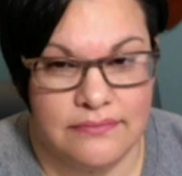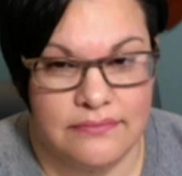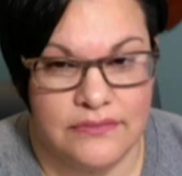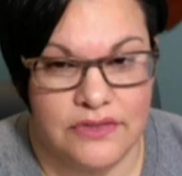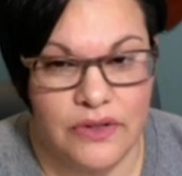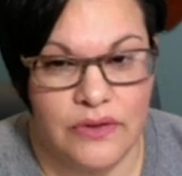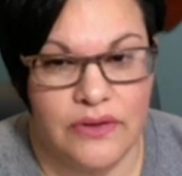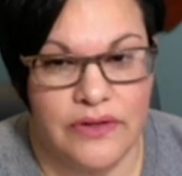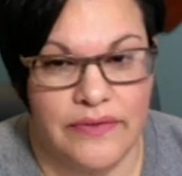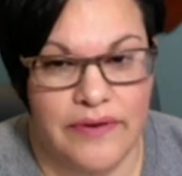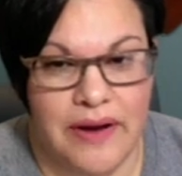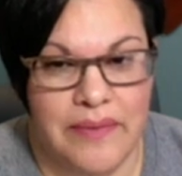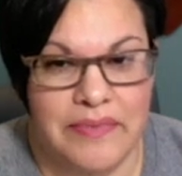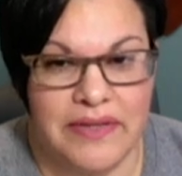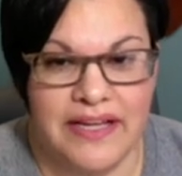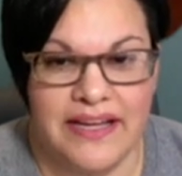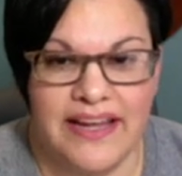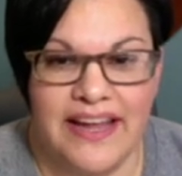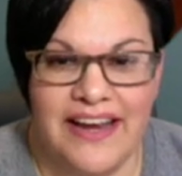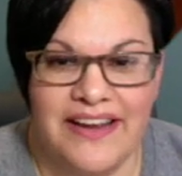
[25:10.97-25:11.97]
Totally
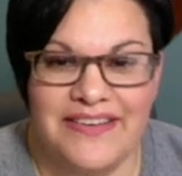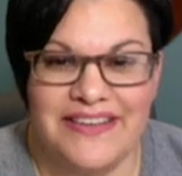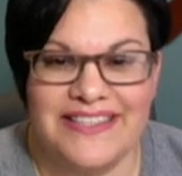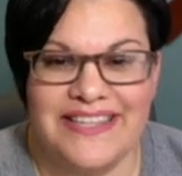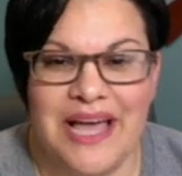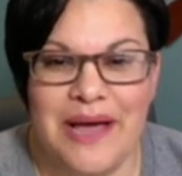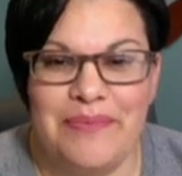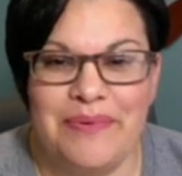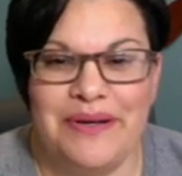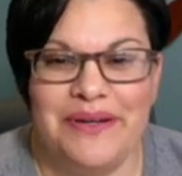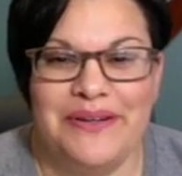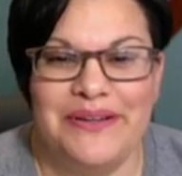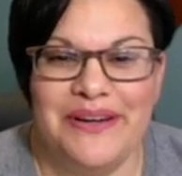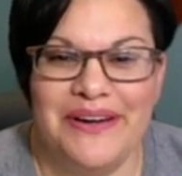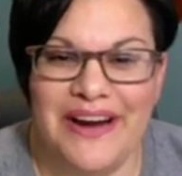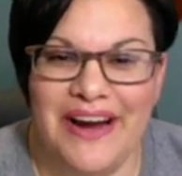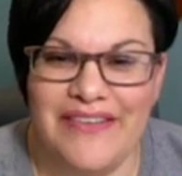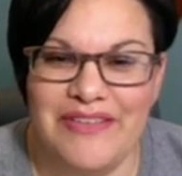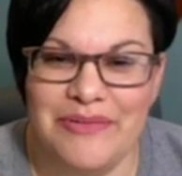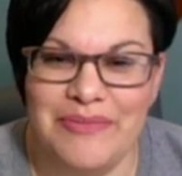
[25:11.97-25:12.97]
rambling. Anyways, Happy New
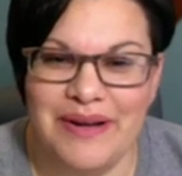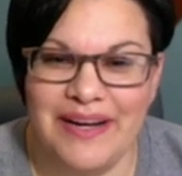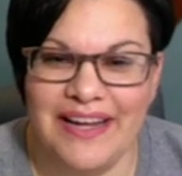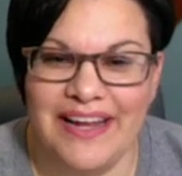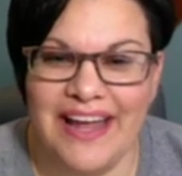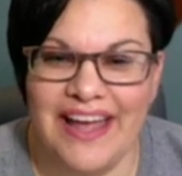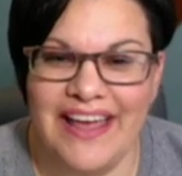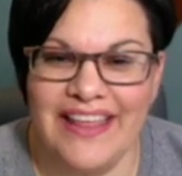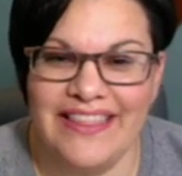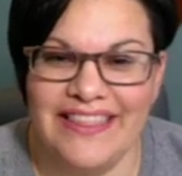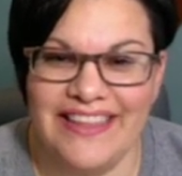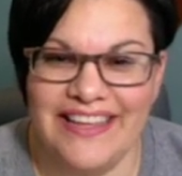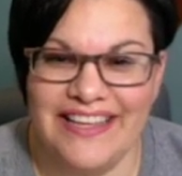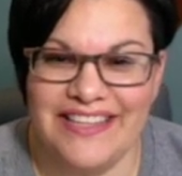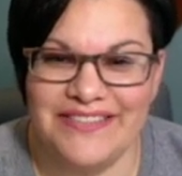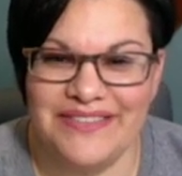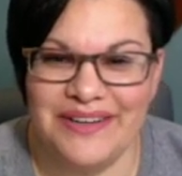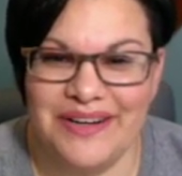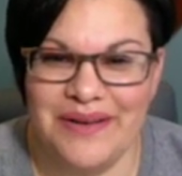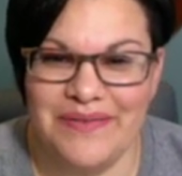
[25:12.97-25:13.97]
Year, everybody, and thanks
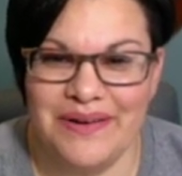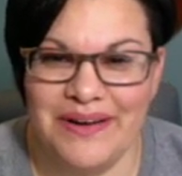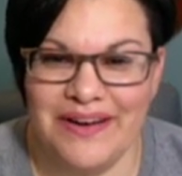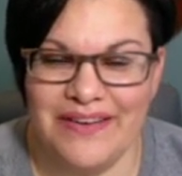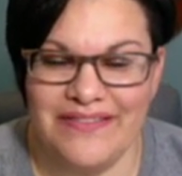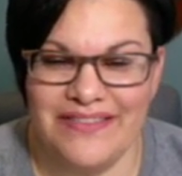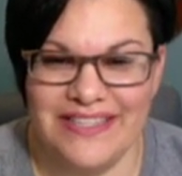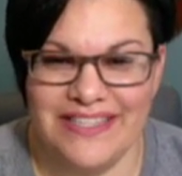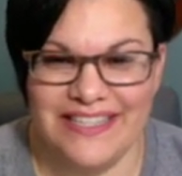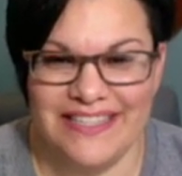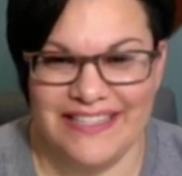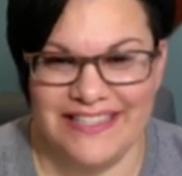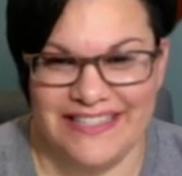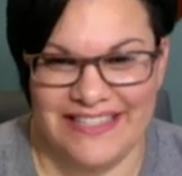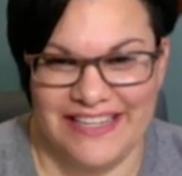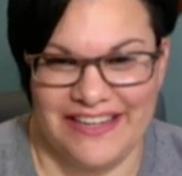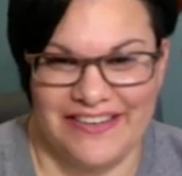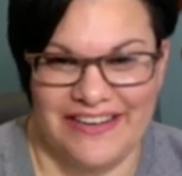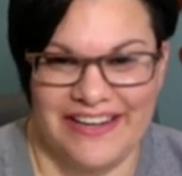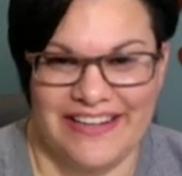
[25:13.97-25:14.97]
for coming in to visit, and see
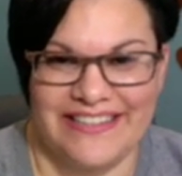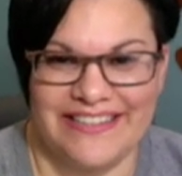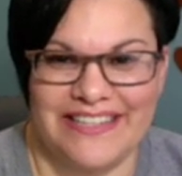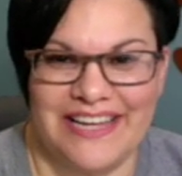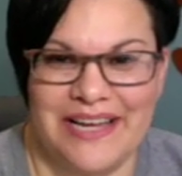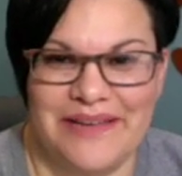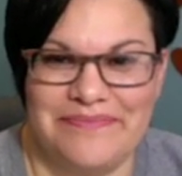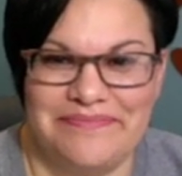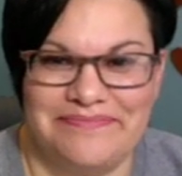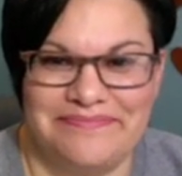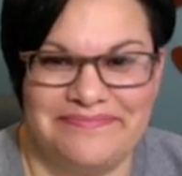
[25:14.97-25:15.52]
you next time.